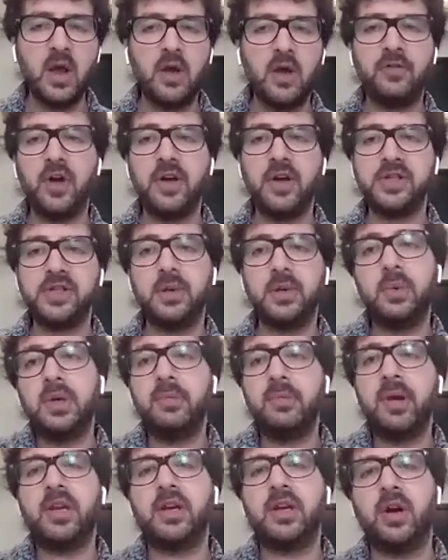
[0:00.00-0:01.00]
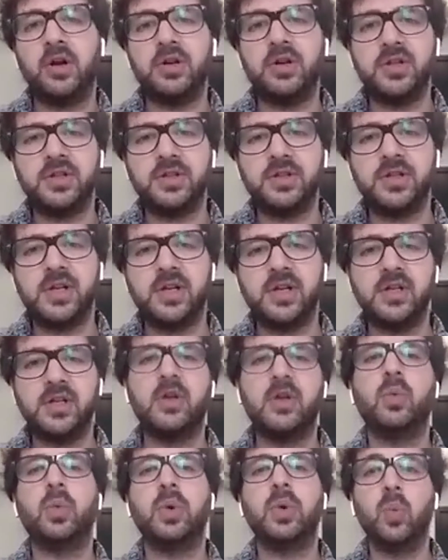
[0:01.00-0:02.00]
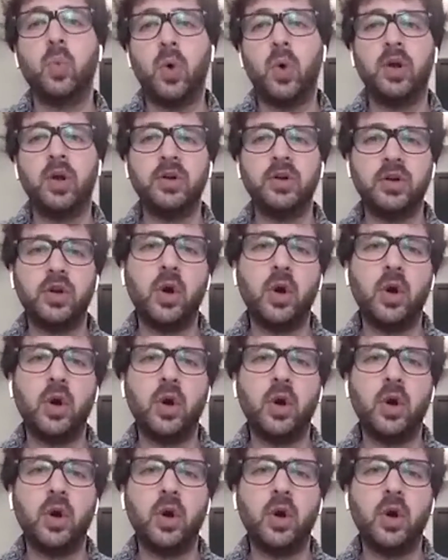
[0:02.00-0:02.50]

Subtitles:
firstly, we'd made a conscious decision that we weren't